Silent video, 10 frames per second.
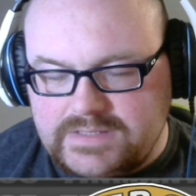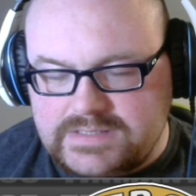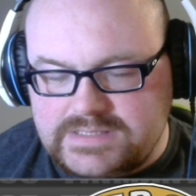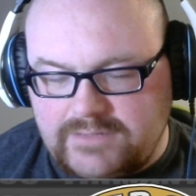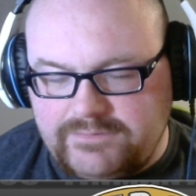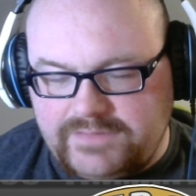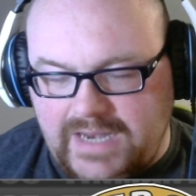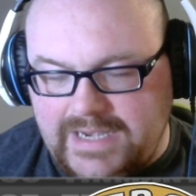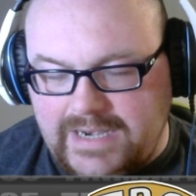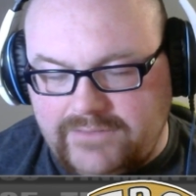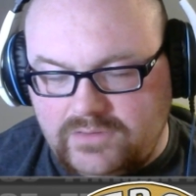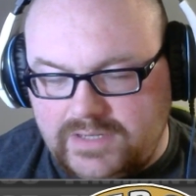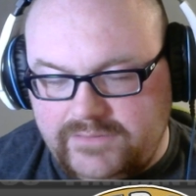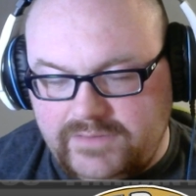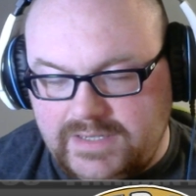Stuff that I never
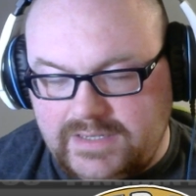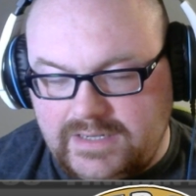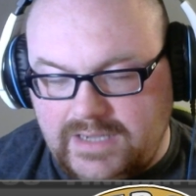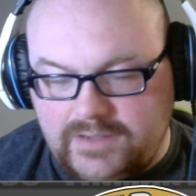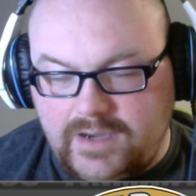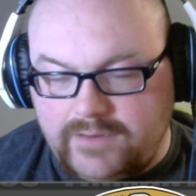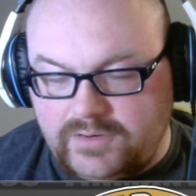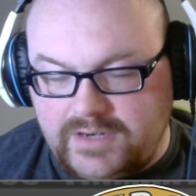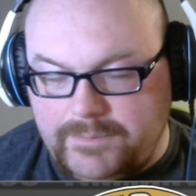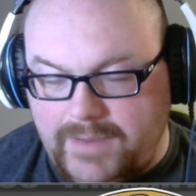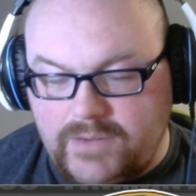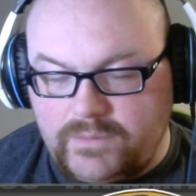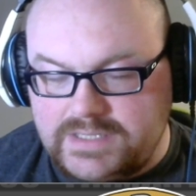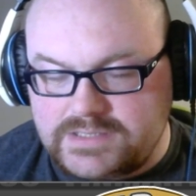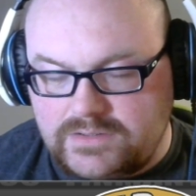even uncovered in my
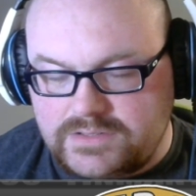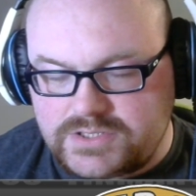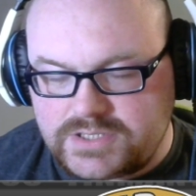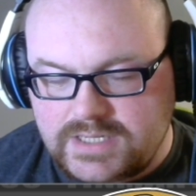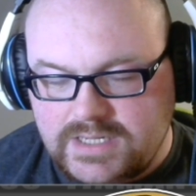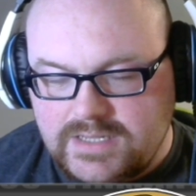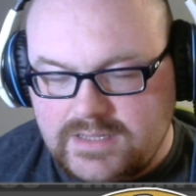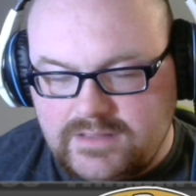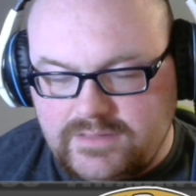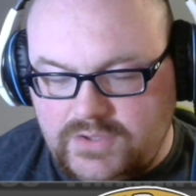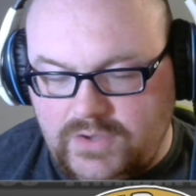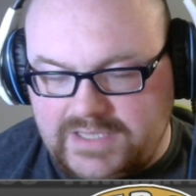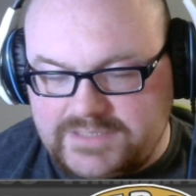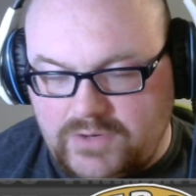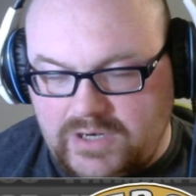research. You guys
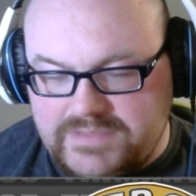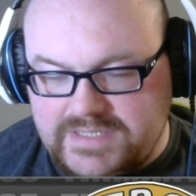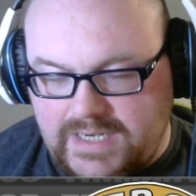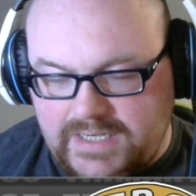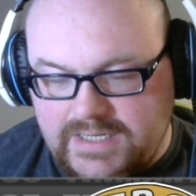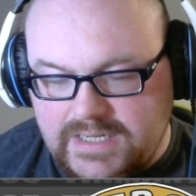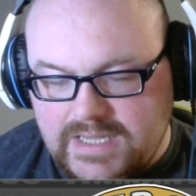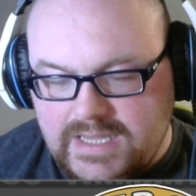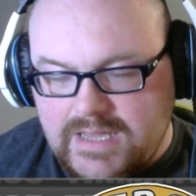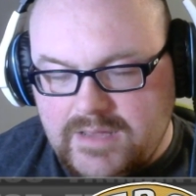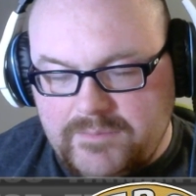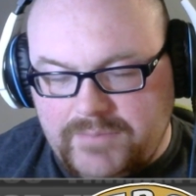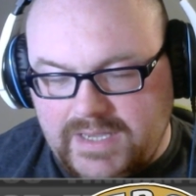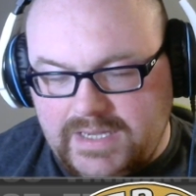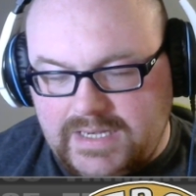brought up tonight, but